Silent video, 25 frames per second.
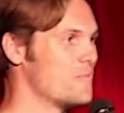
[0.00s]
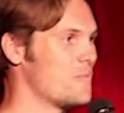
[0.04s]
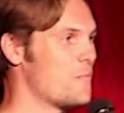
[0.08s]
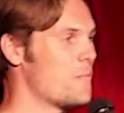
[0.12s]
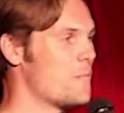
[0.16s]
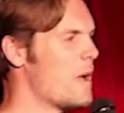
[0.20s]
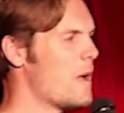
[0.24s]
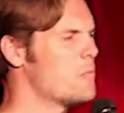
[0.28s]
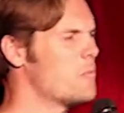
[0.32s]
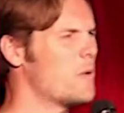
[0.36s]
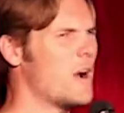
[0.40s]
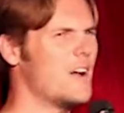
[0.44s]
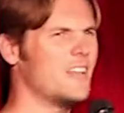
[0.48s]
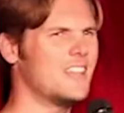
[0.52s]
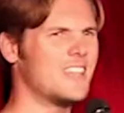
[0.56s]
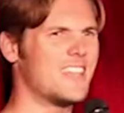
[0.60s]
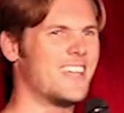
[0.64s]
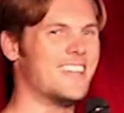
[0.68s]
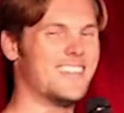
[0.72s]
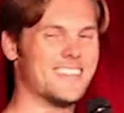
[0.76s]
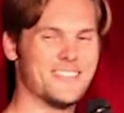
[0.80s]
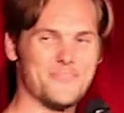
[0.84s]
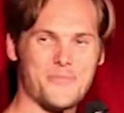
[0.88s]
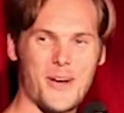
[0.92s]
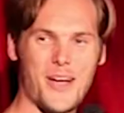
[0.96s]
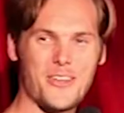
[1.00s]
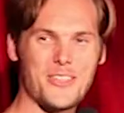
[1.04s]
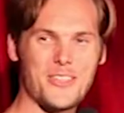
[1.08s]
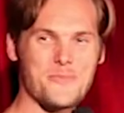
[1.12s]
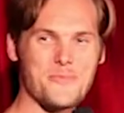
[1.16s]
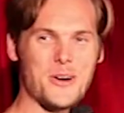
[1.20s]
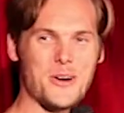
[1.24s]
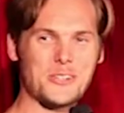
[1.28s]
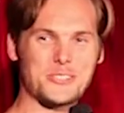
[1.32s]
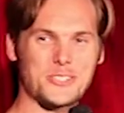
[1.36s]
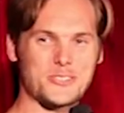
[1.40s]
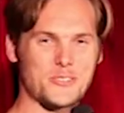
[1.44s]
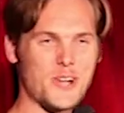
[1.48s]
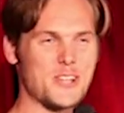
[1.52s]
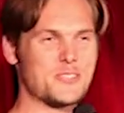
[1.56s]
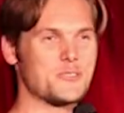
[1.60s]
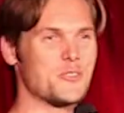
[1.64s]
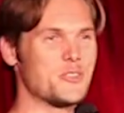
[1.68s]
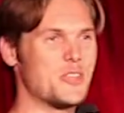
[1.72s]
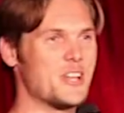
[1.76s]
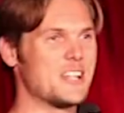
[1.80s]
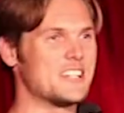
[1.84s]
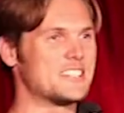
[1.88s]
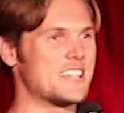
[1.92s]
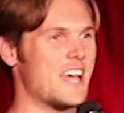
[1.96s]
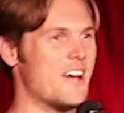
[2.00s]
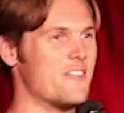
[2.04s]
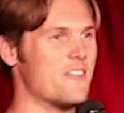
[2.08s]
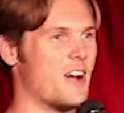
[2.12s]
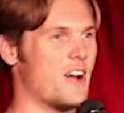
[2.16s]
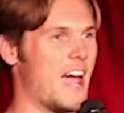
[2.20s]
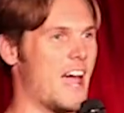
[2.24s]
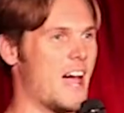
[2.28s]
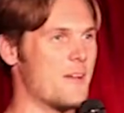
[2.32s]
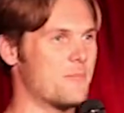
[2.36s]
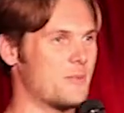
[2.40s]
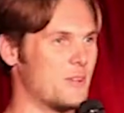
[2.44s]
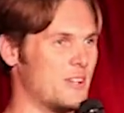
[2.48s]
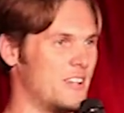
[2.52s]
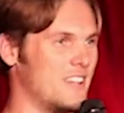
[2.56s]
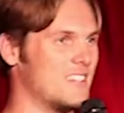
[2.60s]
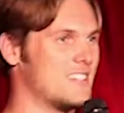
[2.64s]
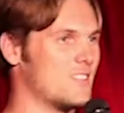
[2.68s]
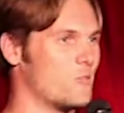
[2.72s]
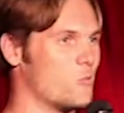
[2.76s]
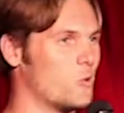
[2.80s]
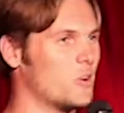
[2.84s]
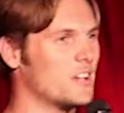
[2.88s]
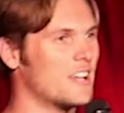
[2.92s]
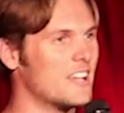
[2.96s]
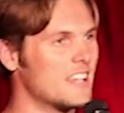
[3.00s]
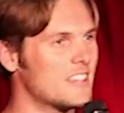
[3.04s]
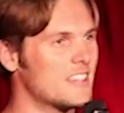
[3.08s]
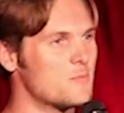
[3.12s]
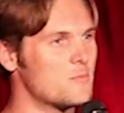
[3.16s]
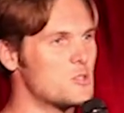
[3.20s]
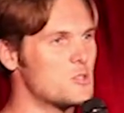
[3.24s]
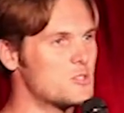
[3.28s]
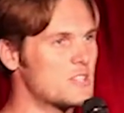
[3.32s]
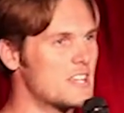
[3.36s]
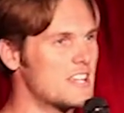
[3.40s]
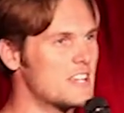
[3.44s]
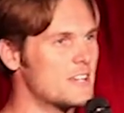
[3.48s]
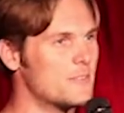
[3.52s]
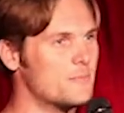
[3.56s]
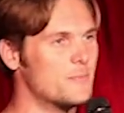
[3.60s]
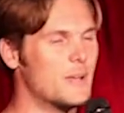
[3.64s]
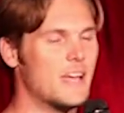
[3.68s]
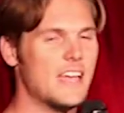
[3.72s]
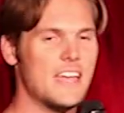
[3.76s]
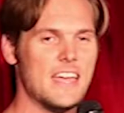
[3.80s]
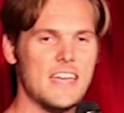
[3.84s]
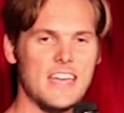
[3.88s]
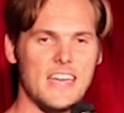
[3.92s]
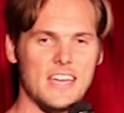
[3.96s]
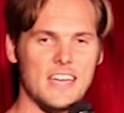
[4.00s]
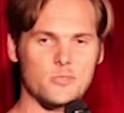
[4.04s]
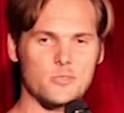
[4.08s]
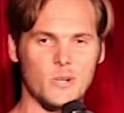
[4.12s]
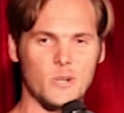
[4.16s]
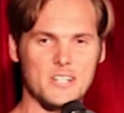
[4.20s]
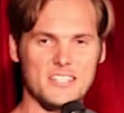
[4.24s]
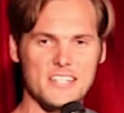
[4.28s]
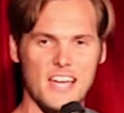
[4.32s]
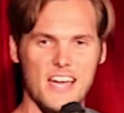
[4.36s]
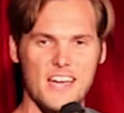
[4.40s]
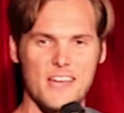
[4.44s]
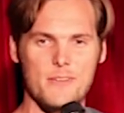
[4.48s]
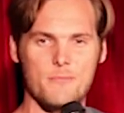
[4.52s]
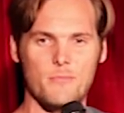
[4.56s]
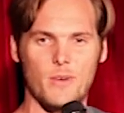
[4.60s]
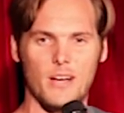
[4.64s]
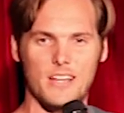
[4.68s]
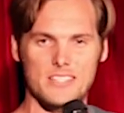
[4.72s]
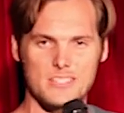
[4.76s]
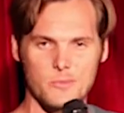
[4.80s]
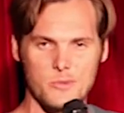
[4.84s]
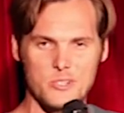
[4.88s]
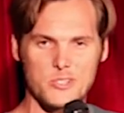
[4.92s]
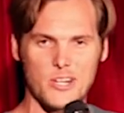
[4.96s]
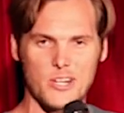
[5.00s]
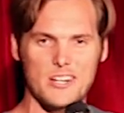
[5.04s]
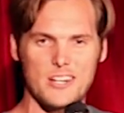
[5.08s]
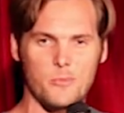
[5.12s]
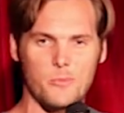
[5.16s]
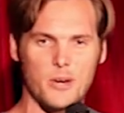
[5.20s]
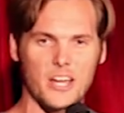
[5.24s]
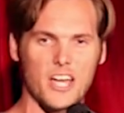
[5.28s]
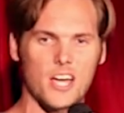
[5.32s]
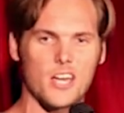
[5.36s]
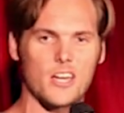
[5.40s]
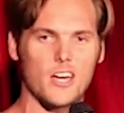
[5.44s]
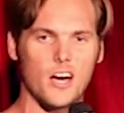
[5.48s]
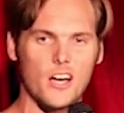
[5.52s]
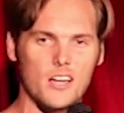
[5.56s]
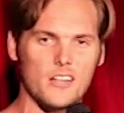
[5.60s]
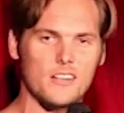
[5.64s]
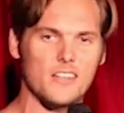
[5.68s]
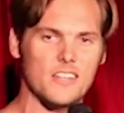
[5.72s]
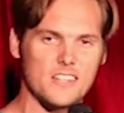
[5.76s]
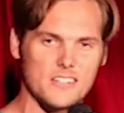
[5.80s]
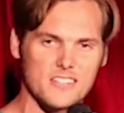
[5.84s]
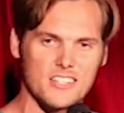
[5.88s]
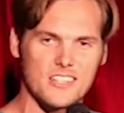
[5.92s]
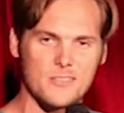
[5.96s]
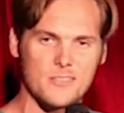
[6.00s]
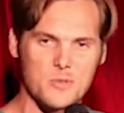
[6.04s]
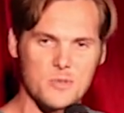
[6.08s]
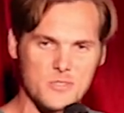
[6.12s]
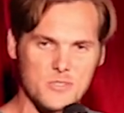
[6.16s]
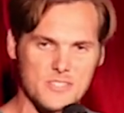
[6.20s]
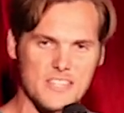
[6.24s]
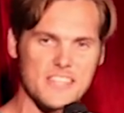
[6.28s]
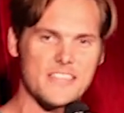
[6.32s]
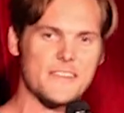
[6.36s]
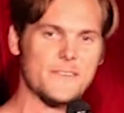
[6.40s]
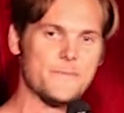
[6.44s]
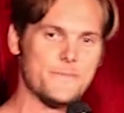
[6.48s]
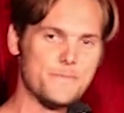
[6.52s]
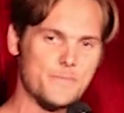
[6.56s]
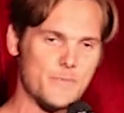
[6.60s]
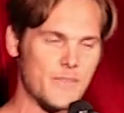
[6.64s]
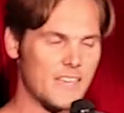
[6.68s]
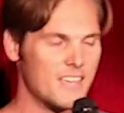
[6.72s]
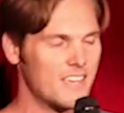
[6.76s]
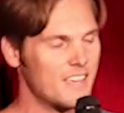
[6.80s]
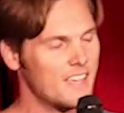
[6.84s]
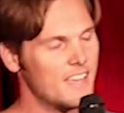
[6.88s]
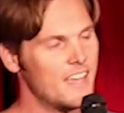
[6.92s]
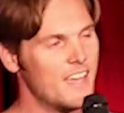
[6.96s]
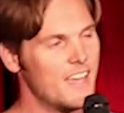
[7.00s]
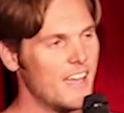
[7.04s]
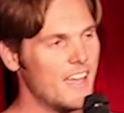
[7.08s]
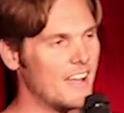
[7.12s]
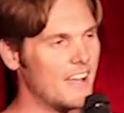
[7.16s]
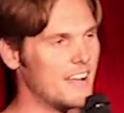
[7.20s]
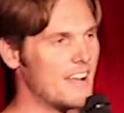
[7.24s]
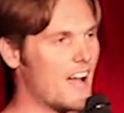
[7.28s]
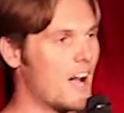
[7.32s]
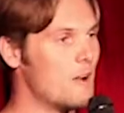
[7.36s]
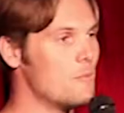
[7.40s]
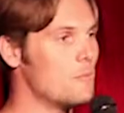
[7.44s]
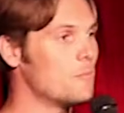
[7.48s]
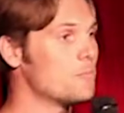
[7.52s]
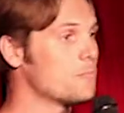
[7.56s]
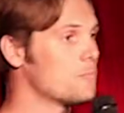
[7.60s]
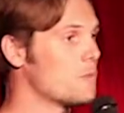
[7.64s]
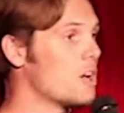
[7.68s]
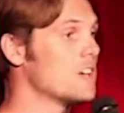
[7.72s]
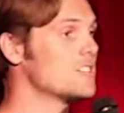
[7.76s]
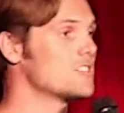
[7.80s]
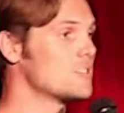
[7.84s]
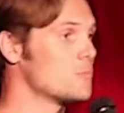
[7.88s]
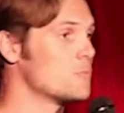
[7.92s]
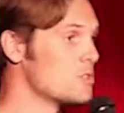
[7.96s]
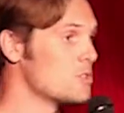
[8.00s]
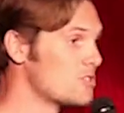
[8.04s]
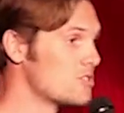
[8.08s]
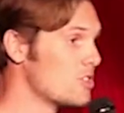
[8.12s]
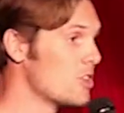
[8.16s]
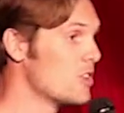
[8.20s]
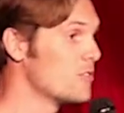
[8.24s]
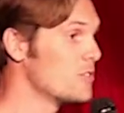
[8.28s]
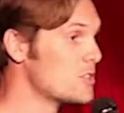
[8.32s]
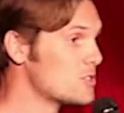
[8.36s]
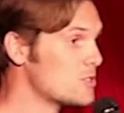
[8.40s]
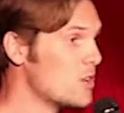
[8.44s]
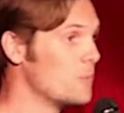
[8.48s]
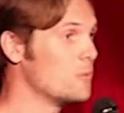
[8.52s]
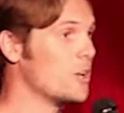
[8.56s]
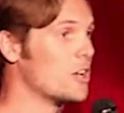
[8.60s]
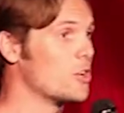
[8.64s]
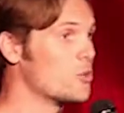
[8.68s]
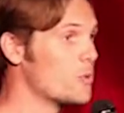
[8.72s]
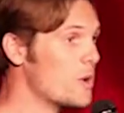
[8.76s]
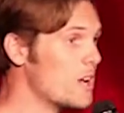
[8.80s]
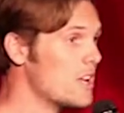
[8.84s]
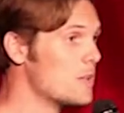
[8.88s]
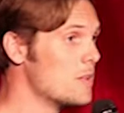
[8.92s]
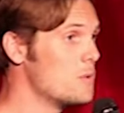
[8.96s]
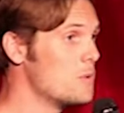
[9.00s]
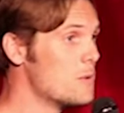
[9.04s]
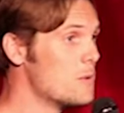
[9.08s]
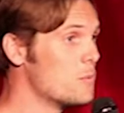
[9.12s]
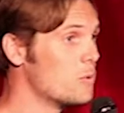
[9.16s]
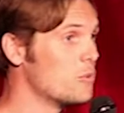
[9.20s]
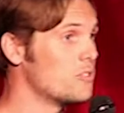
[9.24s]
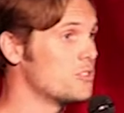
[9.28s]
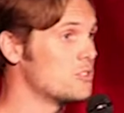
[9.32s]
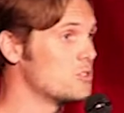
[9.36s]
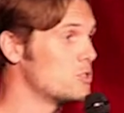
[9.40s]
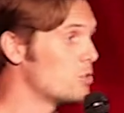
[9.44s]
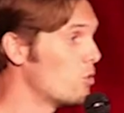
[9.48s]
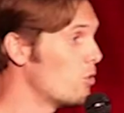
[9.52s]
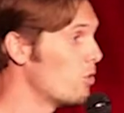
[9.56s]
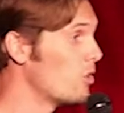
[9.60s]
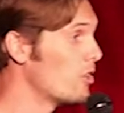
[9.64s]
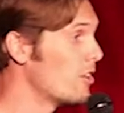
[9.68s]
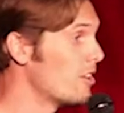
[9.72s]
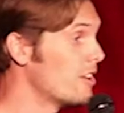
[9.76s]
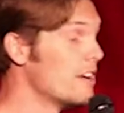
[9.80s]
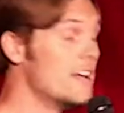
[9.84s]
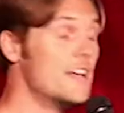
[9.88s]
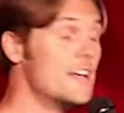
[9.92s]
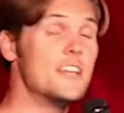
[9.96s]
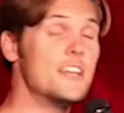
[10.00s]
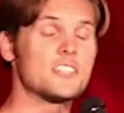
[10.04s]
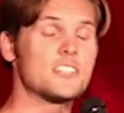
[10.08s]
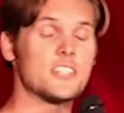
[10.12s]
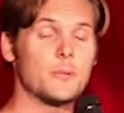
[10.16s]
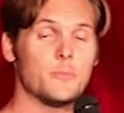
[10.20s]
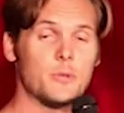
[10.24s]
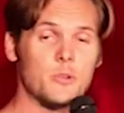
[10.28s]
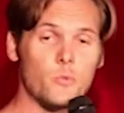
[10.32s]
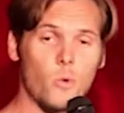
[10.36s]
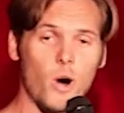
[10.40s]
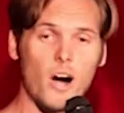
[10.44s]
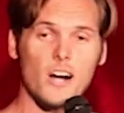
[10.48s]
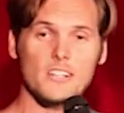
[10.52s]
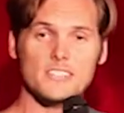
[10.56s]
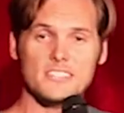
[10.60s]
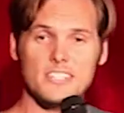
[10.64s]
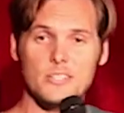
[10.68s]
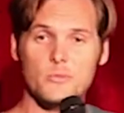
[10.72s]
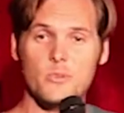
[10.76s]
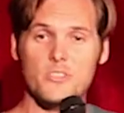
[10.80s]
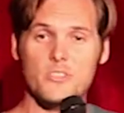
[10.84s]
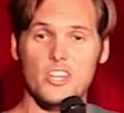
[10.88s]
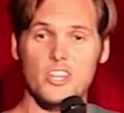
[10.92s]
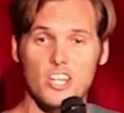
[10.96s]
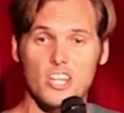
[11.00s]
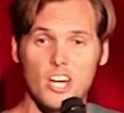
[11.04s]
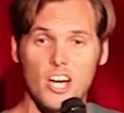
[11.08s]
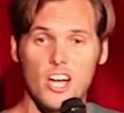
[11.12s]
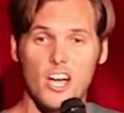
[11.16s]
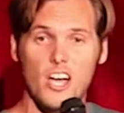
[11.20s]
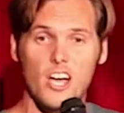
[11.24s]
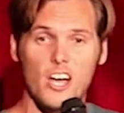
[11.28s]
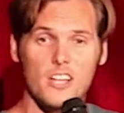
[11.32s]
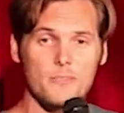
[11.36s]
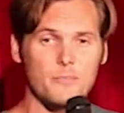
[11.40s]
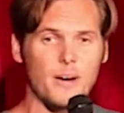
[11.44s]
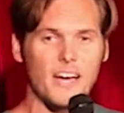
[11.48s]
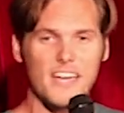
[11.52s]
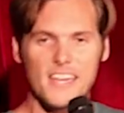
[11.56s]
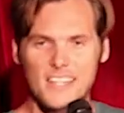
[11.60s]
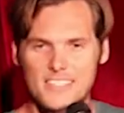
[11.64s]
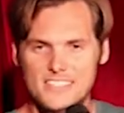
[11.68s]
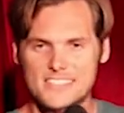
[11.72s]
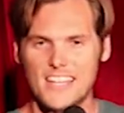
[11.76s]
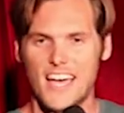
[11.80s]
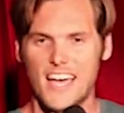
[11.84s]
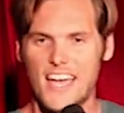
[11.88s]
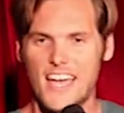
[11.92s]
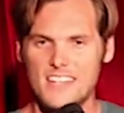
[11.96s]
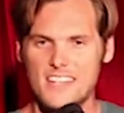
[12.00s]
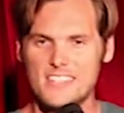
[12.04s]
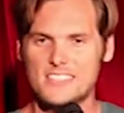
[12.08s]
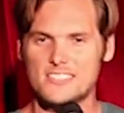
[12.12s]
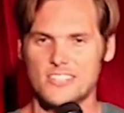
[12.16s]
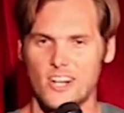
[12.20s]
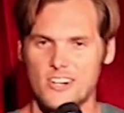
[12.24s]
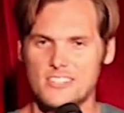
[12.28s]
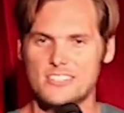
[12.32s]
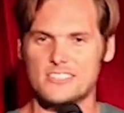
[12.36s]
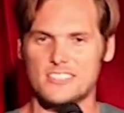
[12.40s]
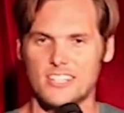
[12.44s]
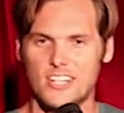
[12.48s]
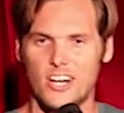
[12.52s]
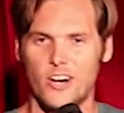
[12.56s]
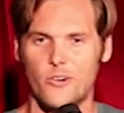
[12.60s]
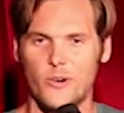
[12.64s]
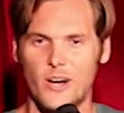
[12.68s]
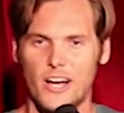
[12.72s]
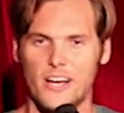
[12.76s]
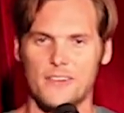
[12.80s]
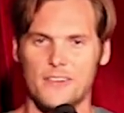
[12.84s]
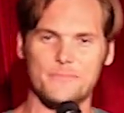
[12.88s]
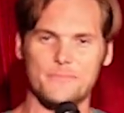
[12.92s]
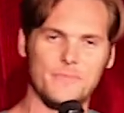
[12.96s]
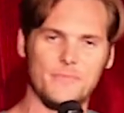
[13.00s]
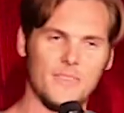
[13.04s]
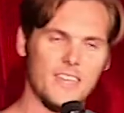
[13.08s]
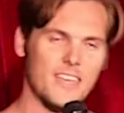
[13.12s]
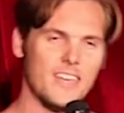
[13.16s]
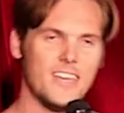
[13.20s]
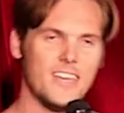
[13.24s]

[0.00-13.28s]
Probably the most stressful thing that's ever happened working at the museum is one time somebody tried to bring a gun into the museum. And I'm customer service, so I'm like greeting people at the door. Somebody walks in with a gun, my anxiety starts to go up.